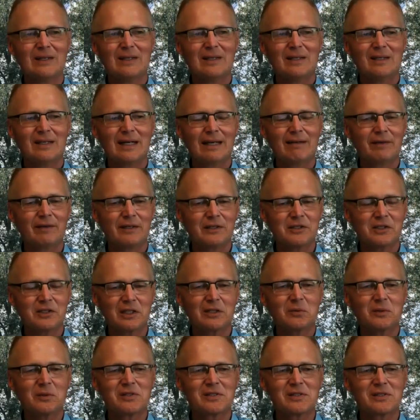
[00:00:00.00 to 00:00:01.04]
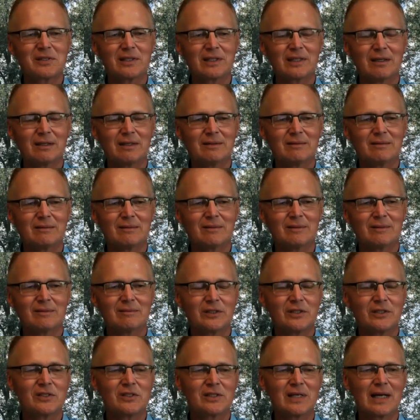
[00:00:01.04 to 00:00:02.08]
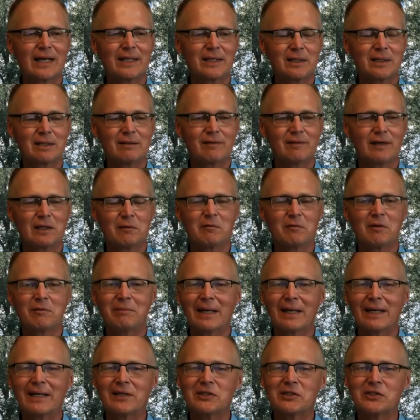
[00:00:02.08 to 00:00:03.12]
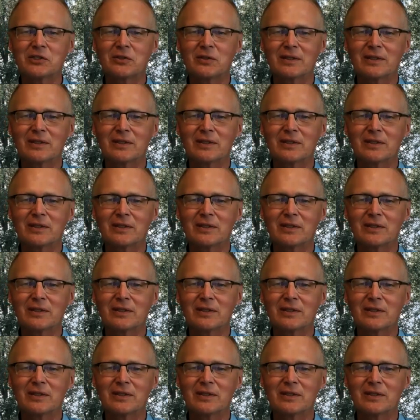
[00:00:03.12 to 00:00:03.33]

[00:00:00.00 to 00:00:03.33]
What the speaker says: I eventually was the design and development manager